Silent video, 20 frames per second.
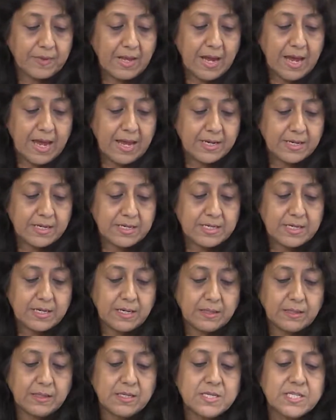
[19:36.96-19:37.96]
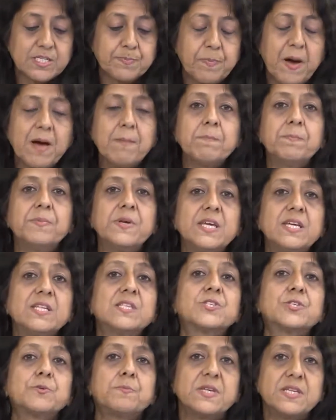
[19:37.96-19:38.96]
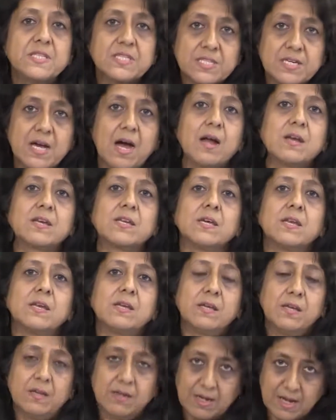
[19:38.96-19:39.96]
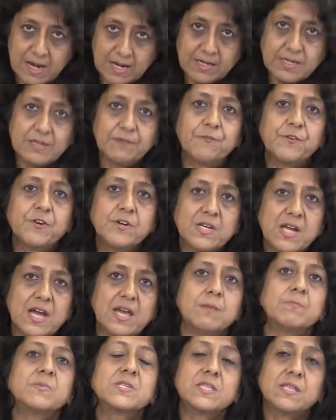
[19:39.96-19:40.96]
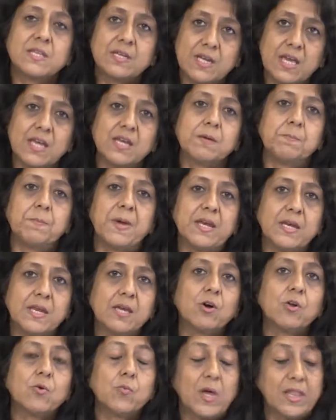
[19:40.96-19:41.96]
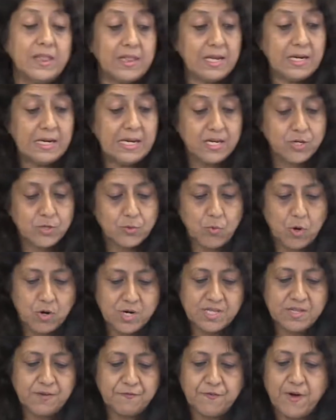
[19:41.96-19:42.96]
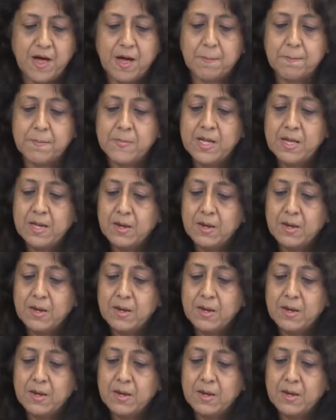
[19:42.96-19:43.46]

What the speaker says: This pump needs to be started at different times in the day depending on when they need to water the farm.